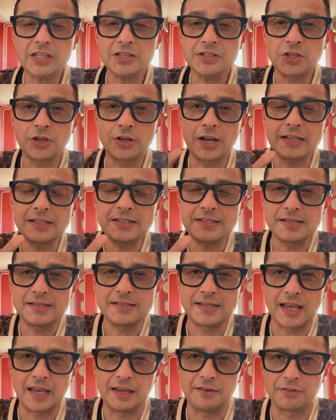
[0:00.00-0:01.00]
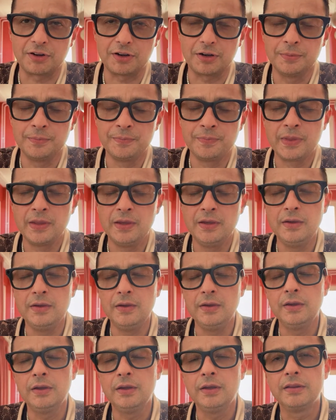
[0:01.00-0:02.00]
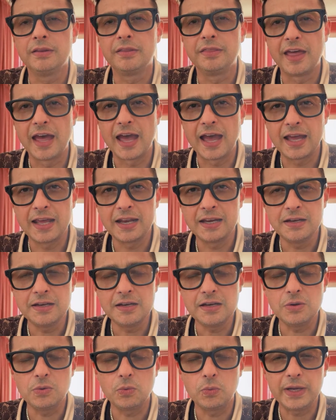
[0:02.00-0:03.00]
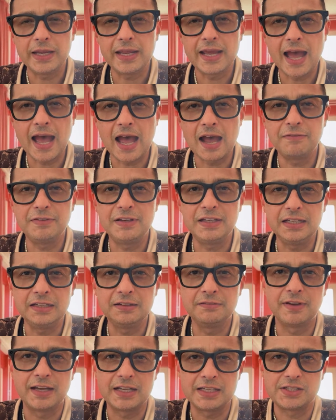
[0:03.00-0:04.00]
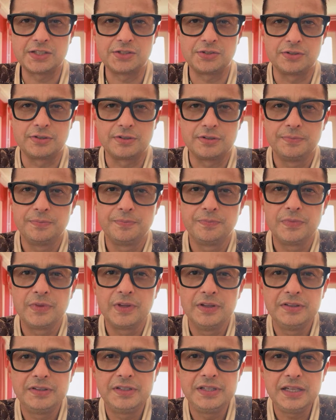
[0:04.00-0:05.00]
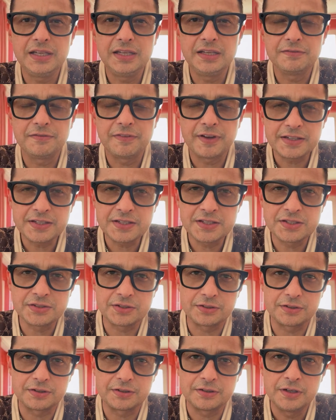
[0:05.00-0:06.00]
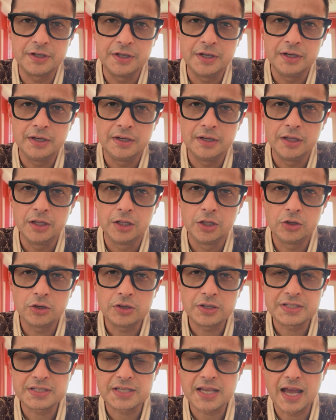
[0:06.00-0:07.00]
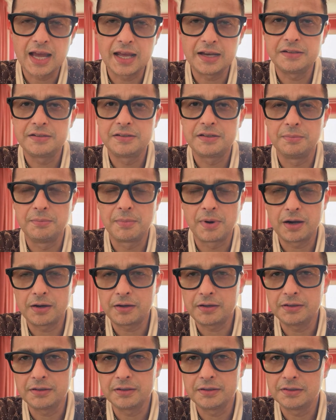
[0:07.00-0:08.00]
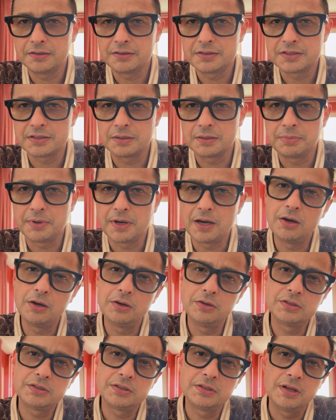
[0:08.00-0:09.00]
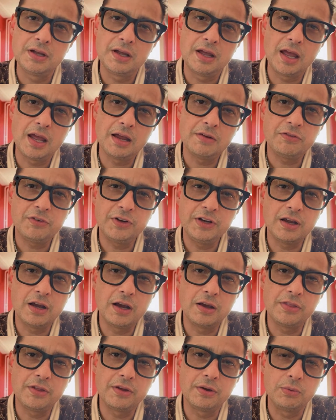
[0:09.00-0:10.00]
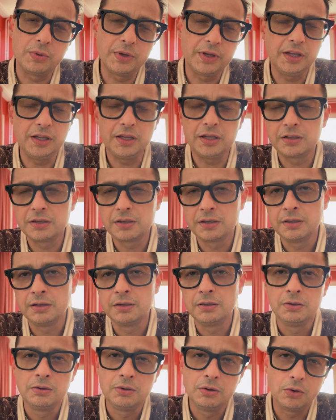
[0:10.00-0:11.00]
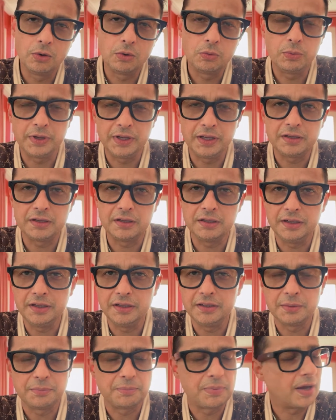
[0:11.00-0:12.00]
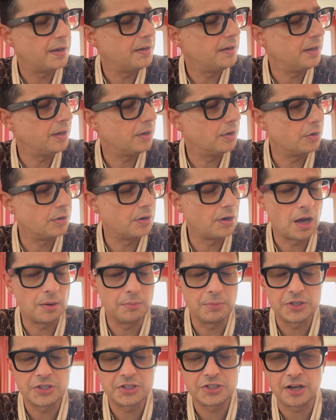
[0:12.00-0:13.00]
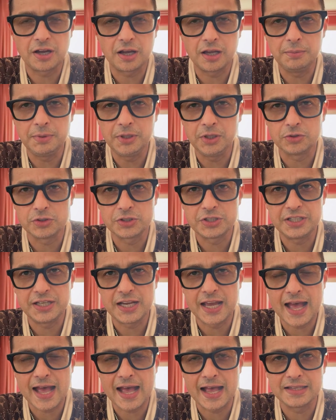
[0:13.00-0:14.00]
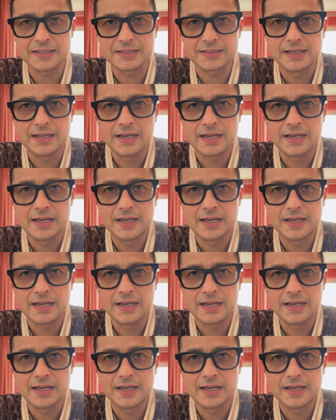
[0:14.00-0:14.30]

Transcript: So that's the saver. Then we have the investor. The investor looks at the markets about every other week or weekly, depending on how much time he or she has.